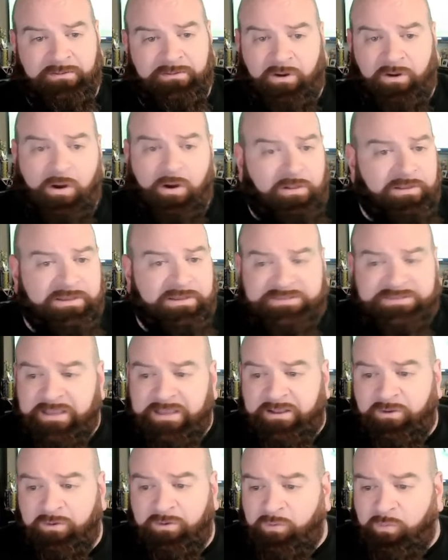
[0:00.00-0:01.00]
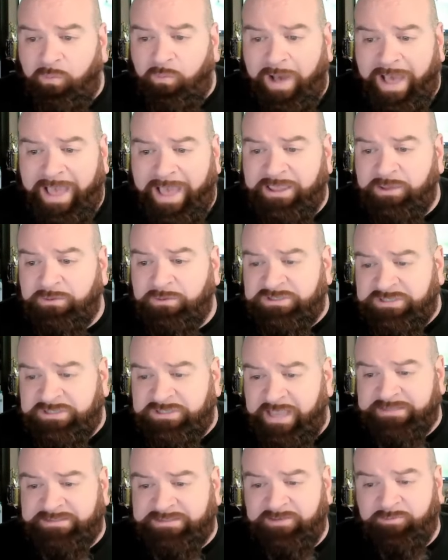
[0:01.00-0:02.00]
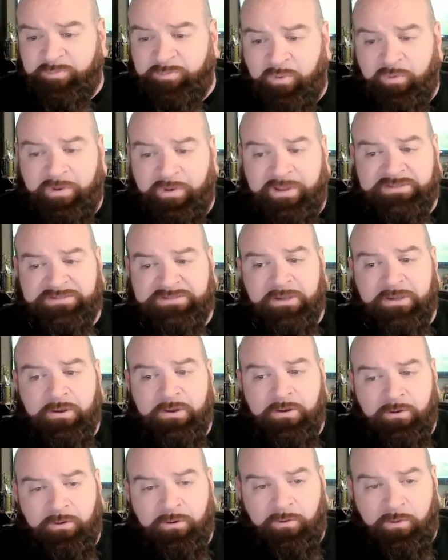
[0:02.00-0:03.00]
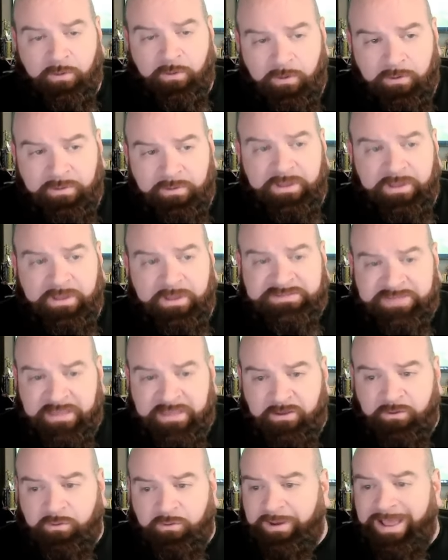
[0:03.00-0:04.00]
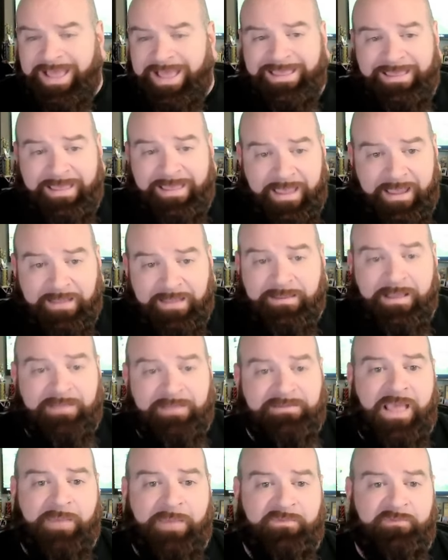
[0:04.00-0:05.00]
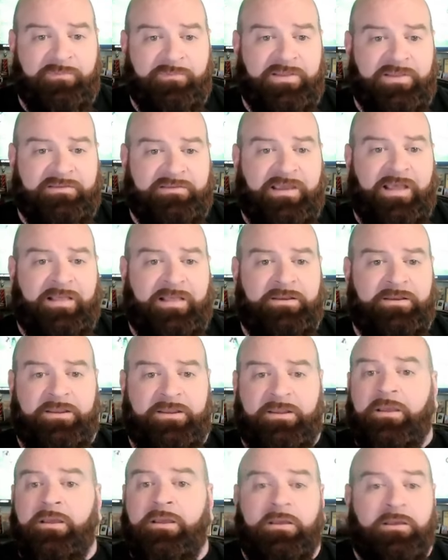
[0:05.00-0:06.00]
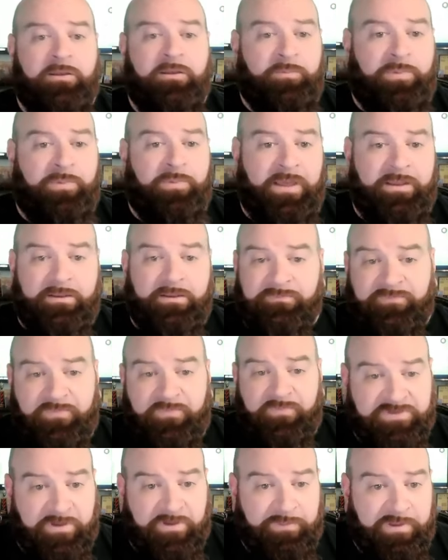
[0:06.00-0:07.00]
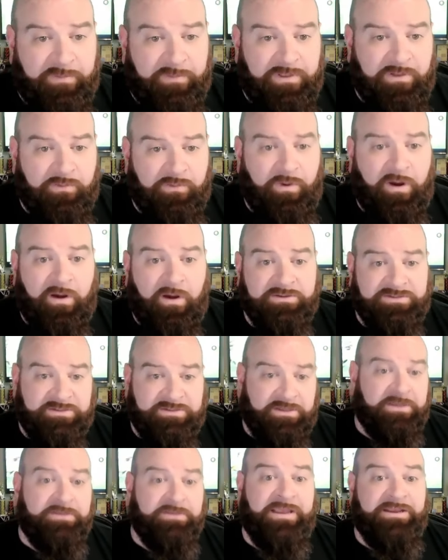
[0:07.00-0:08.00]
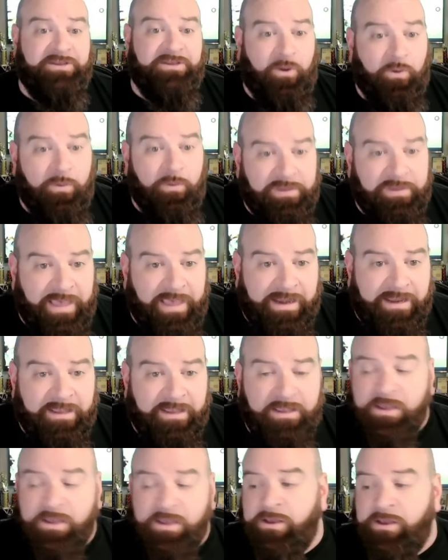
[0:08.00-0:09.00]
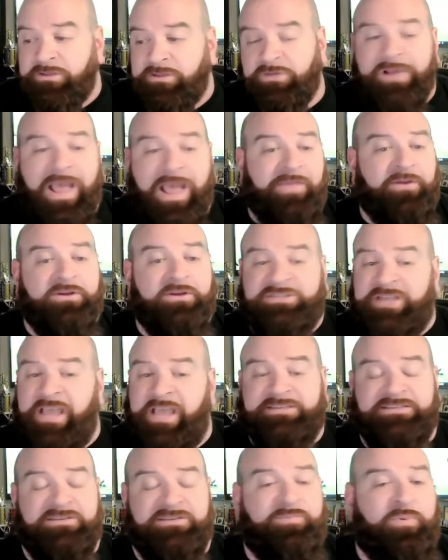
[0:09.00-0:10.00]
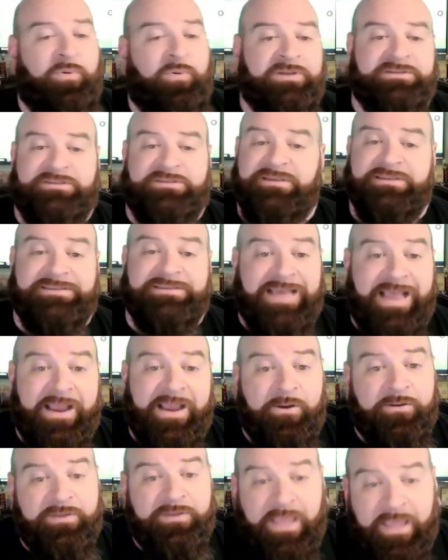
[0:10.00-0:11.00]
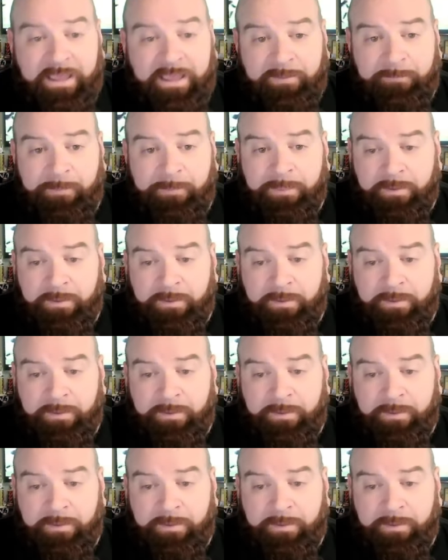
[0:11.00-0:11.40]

Early second quarter. Why are you chasing points early in the second quarter? I hate that type of mentality. But for some people, it works. They don't get it. So now they're chasing points the entire game.